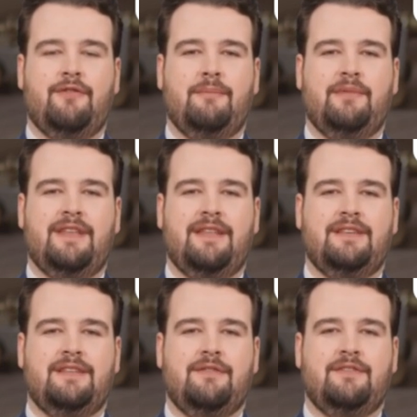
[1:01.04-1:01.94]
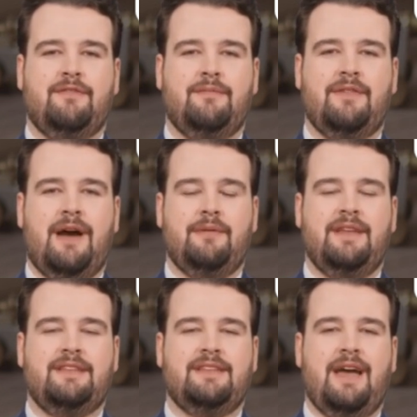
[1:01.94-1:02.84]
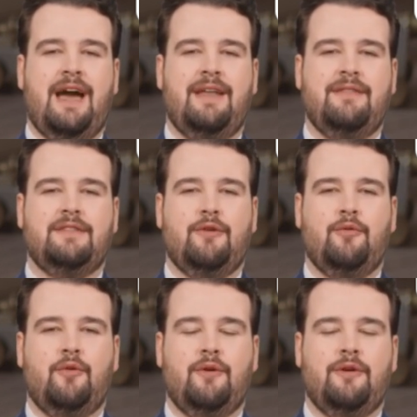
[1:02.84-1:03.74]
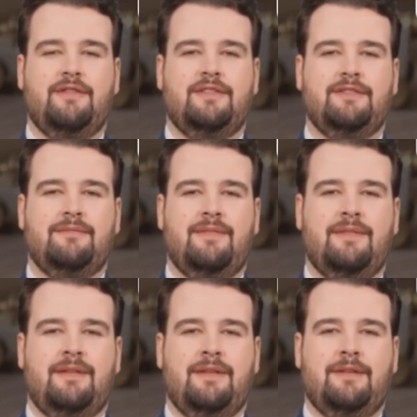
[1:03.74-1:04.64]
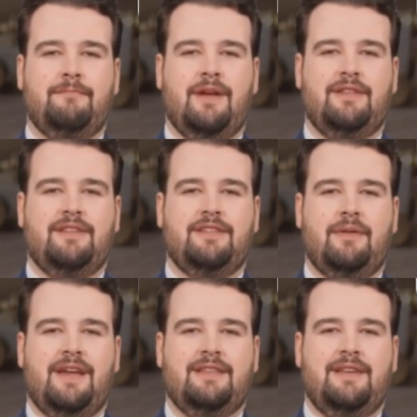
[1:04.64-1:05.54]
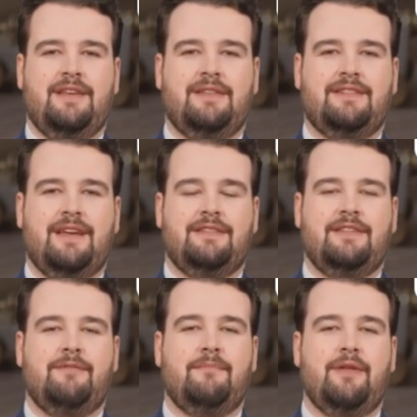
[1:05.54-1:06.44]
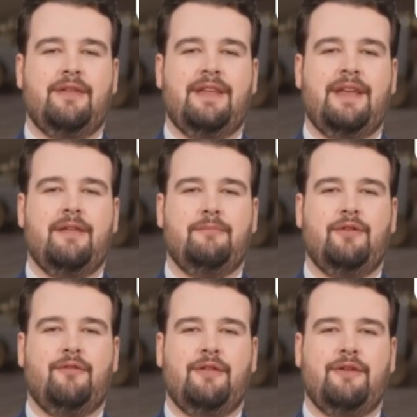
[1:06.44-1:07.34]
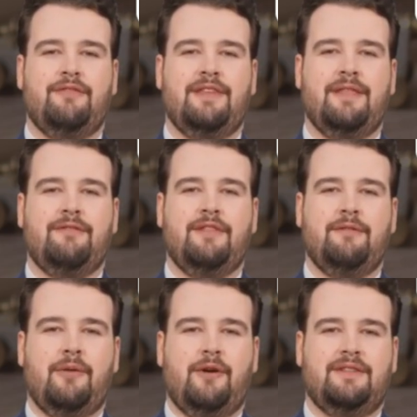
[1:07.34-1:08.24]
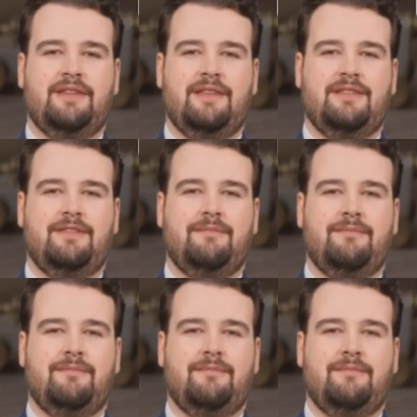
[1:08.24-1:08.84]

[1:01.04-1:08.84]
representatives from families, clans, or wards, participate in consensus building and approval of significant policies.